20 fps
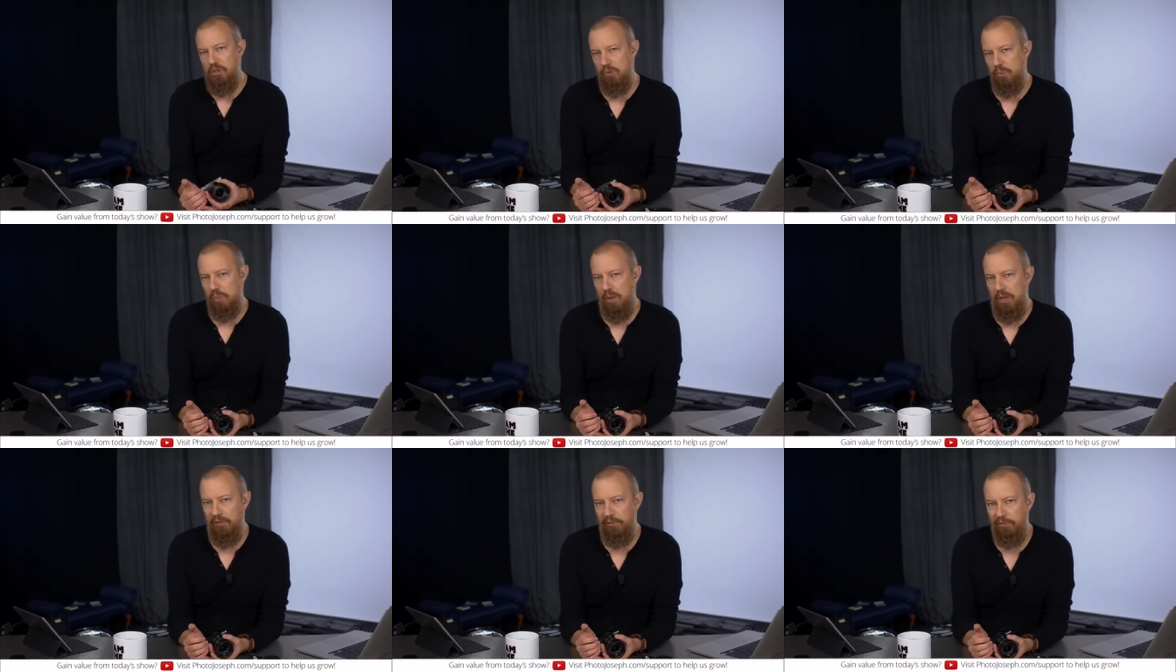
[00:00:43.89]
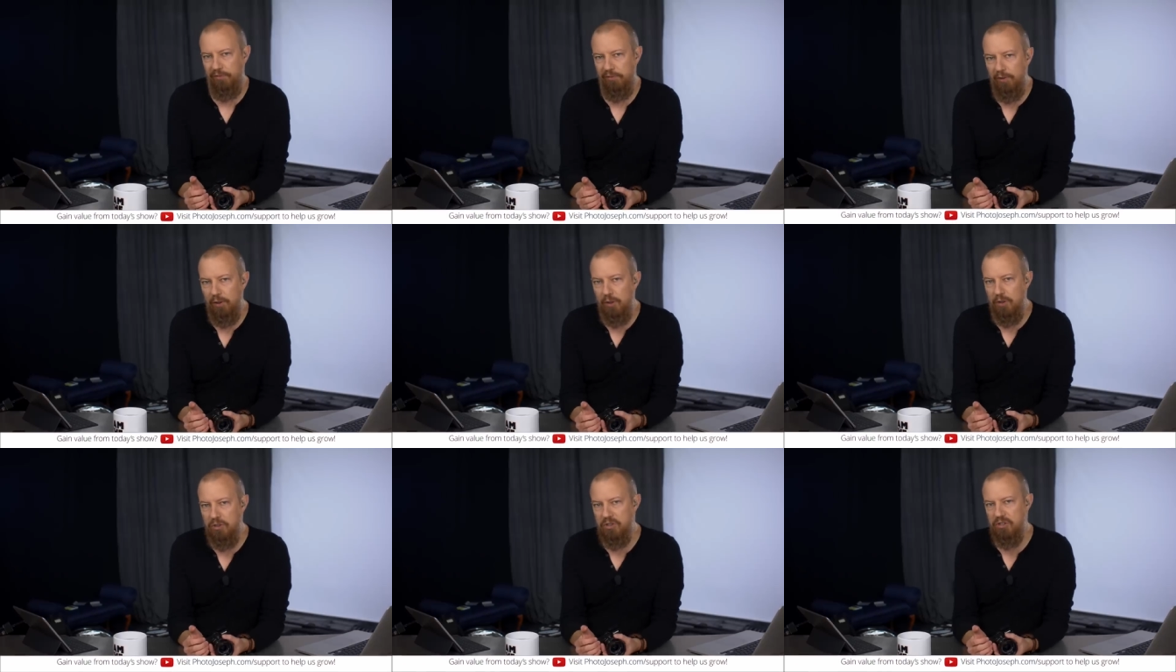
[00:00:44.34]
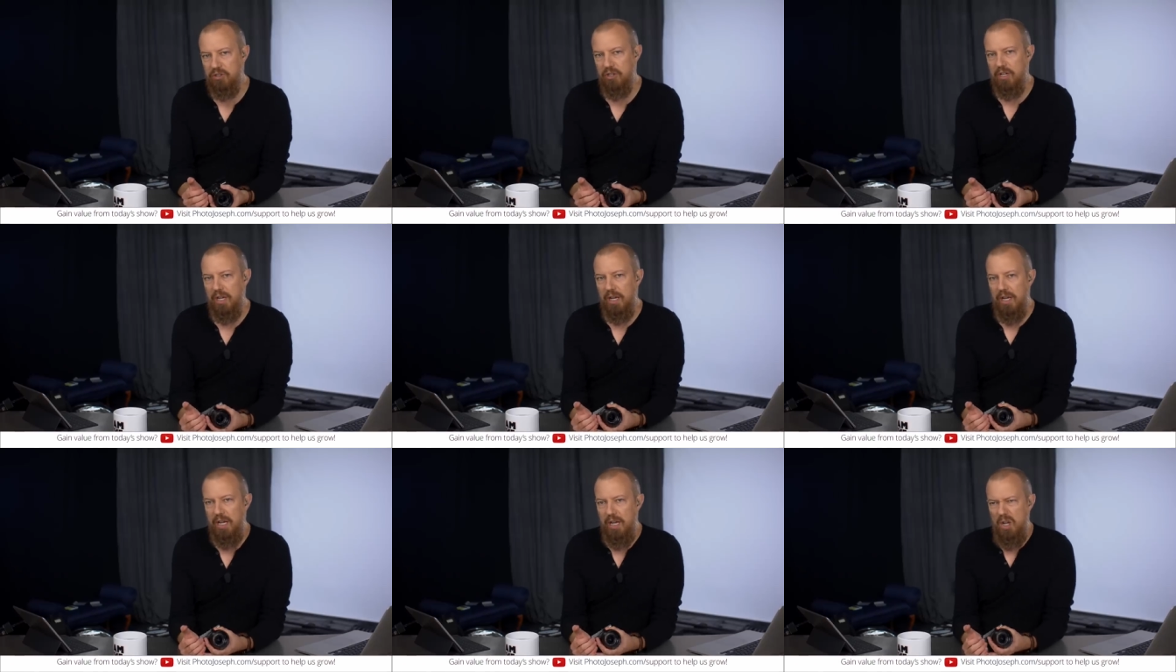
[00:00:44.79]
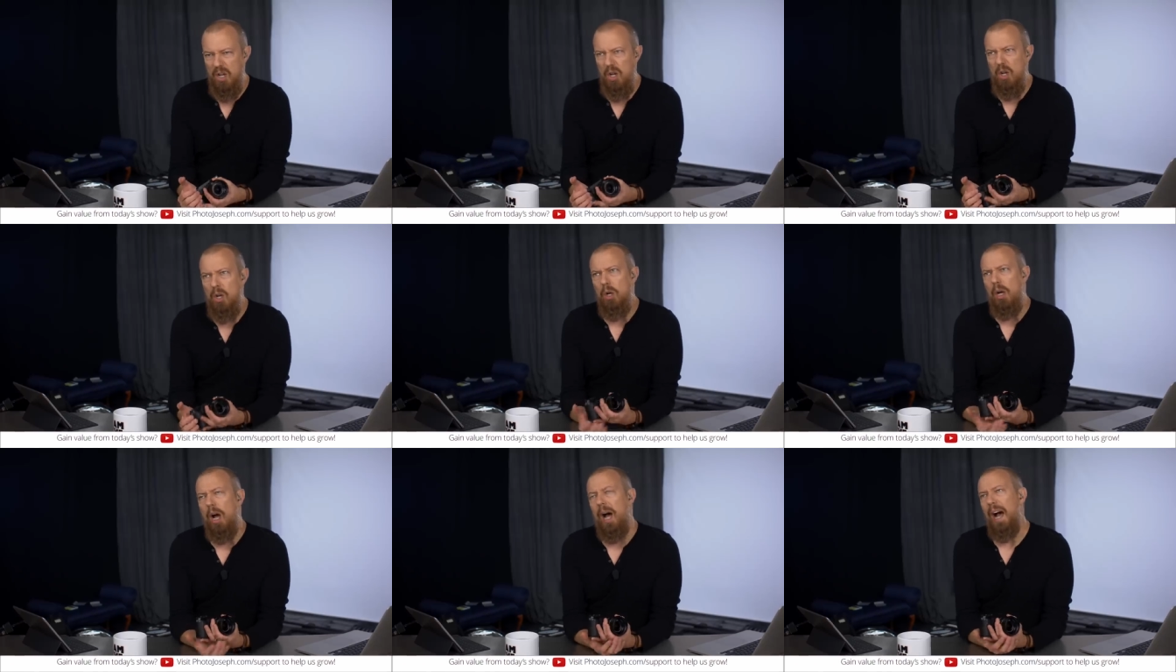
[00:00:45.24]
It's one of the first,
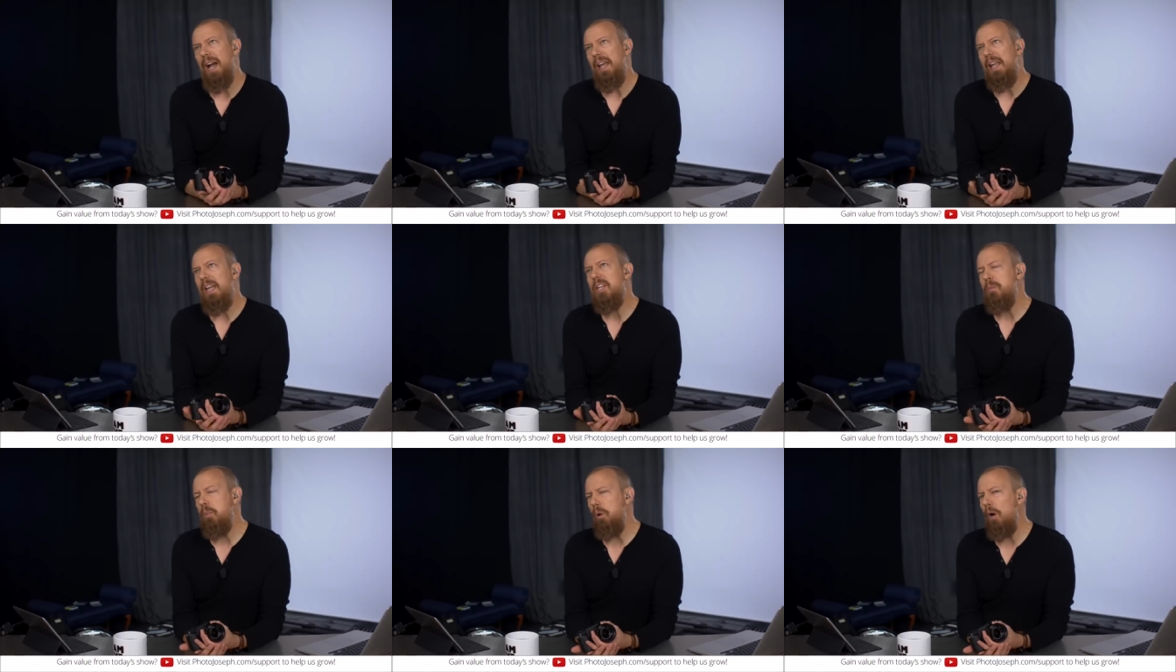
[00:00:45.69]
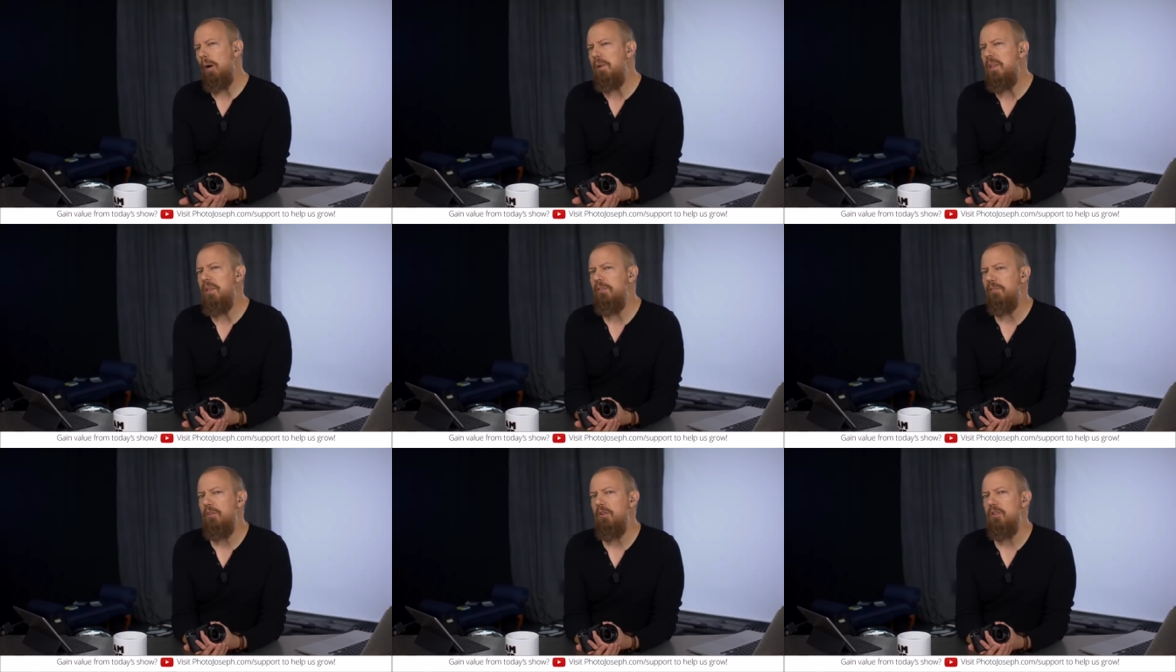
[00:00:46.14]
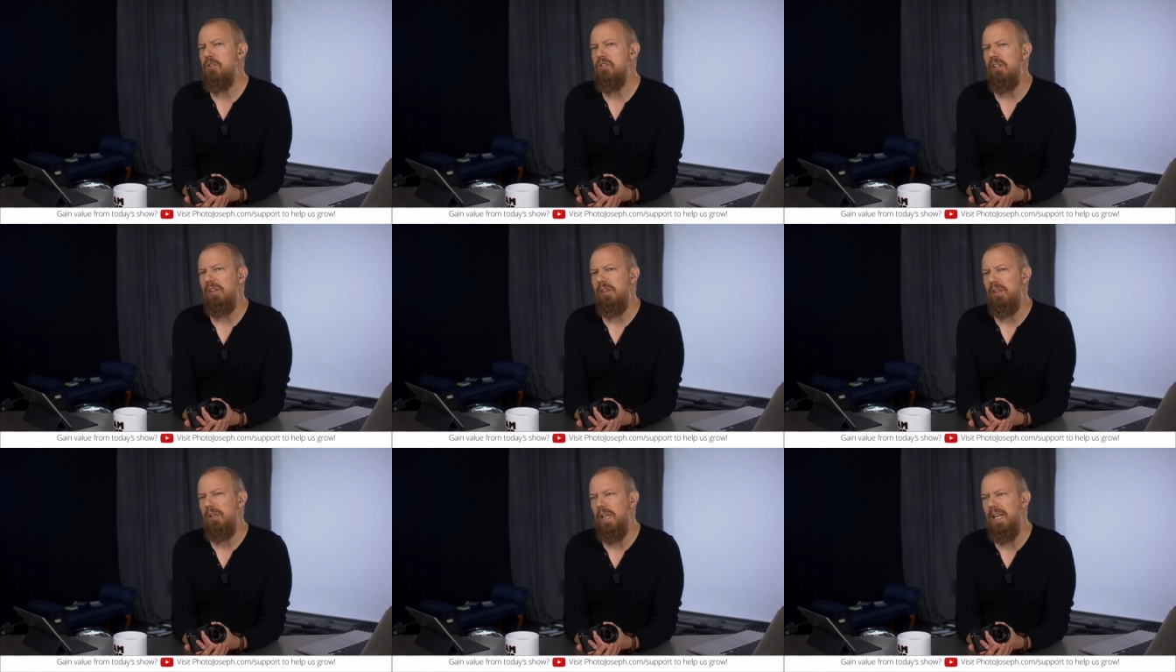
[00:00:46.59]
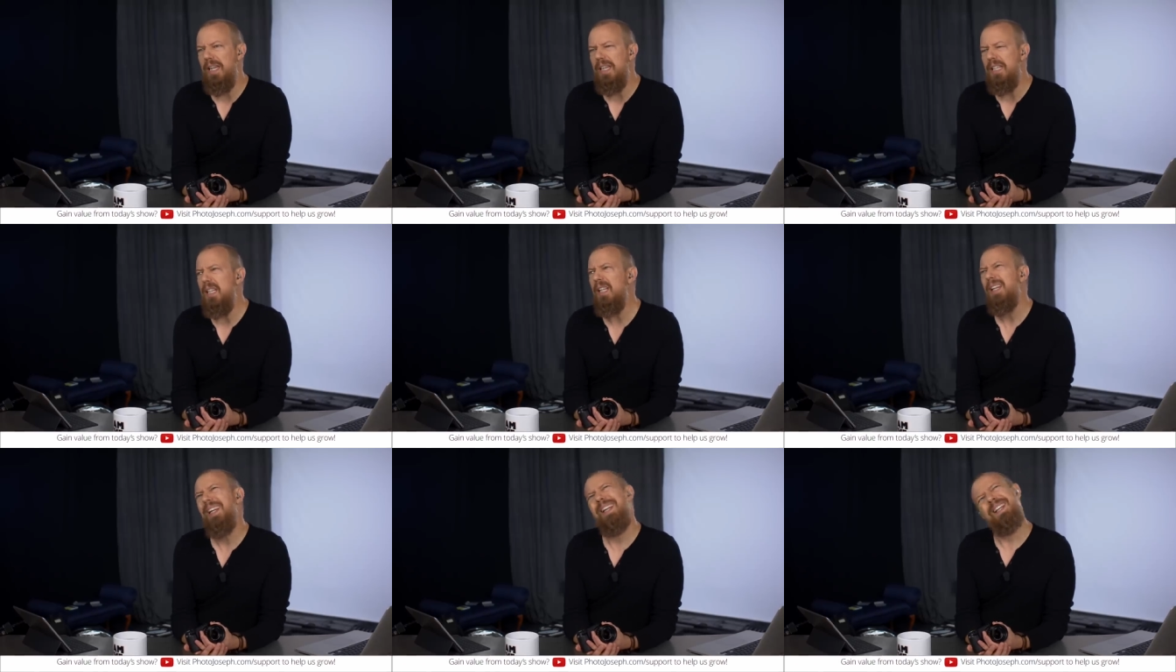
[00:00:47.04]
it's probably the first
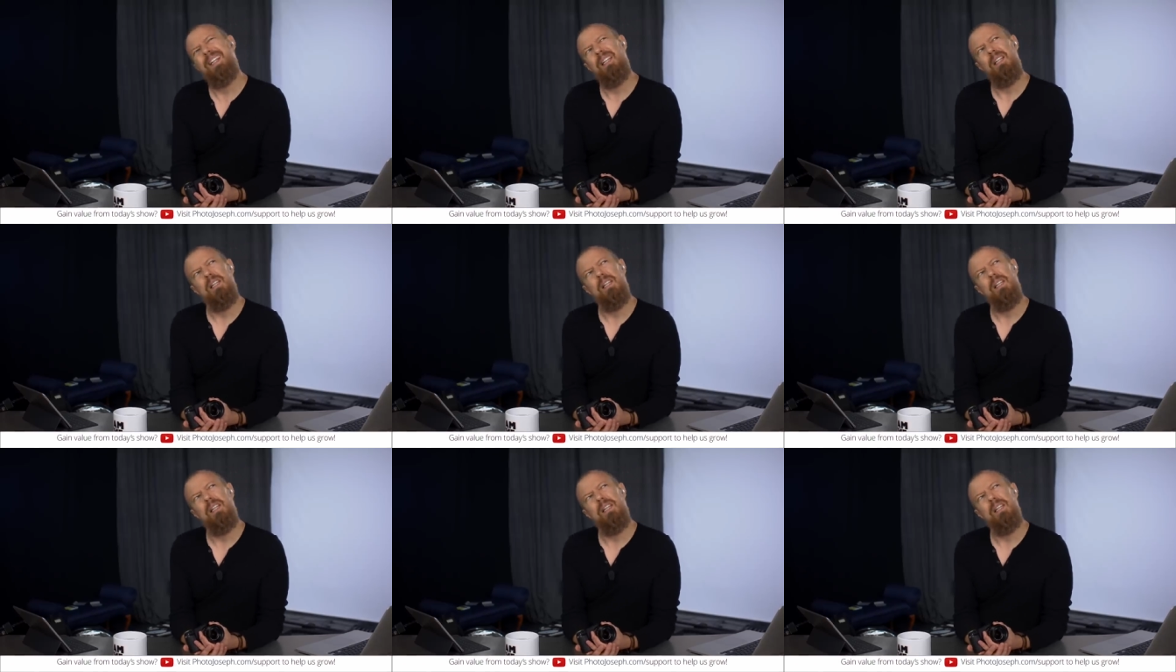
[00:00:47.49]
Leica, eh,